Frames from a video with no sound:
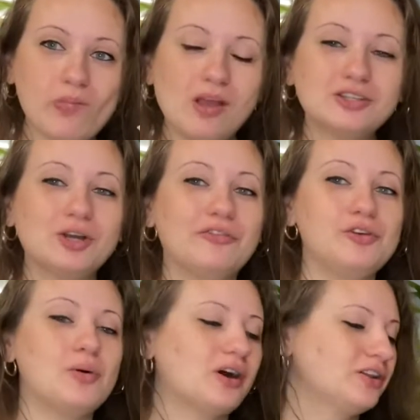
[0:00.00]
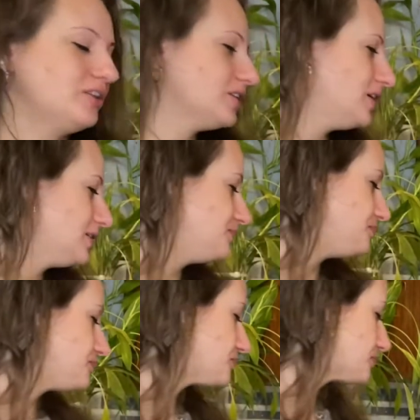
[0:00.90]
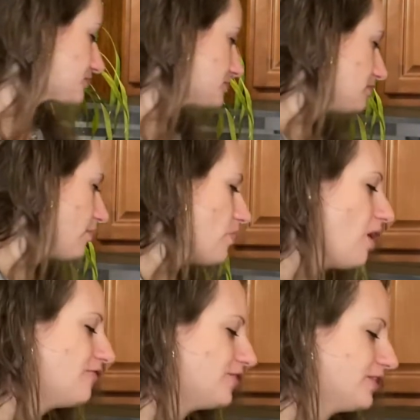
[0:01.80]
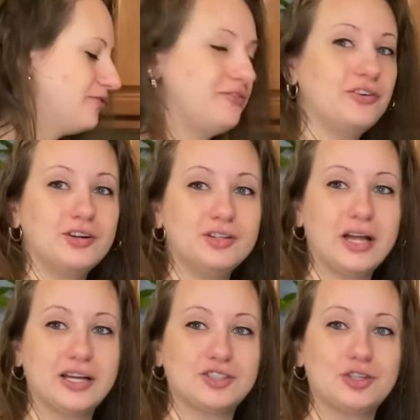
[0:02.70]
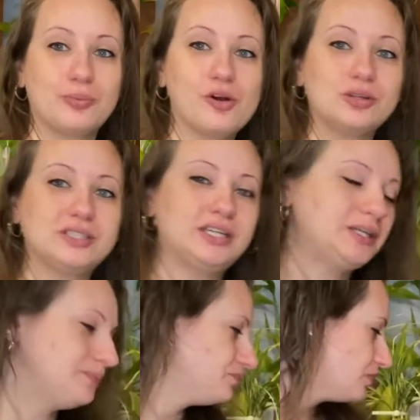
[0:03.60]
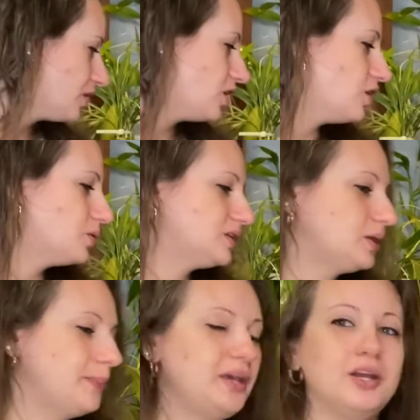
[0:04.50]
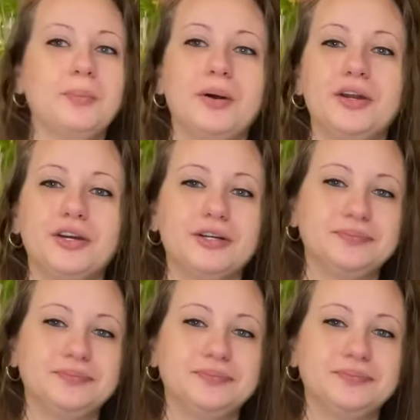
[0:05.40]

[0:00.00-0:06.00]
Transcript: So if you are looking for the full extra protein, go with the peanut butter